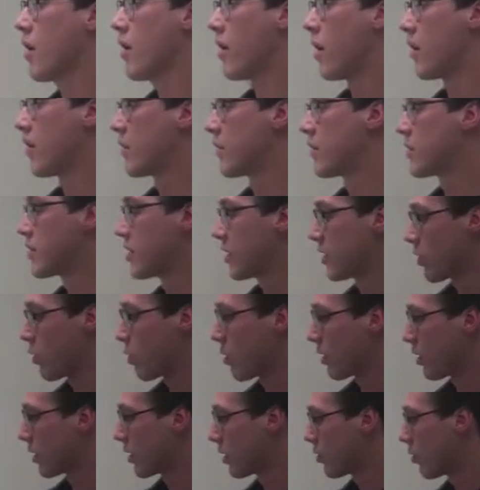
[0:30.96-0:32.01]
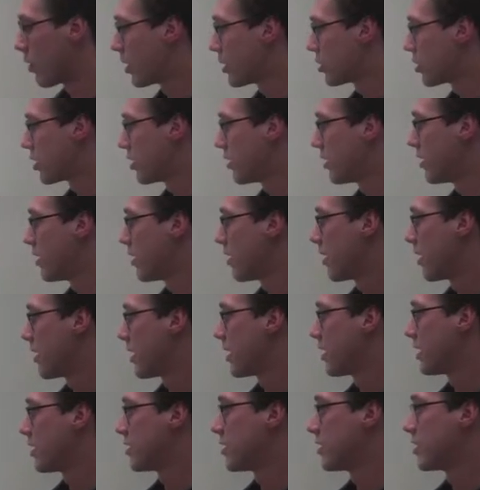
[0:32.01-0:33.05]
our first inquiry question
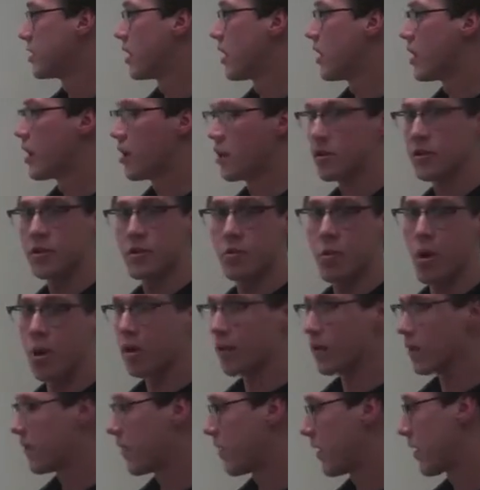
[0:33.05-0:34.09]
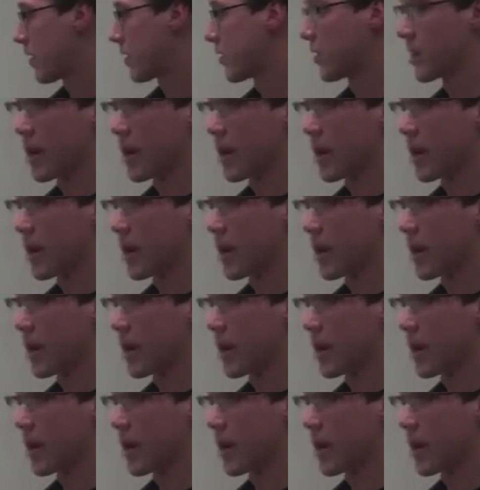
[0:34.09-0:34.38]
is, does water affect the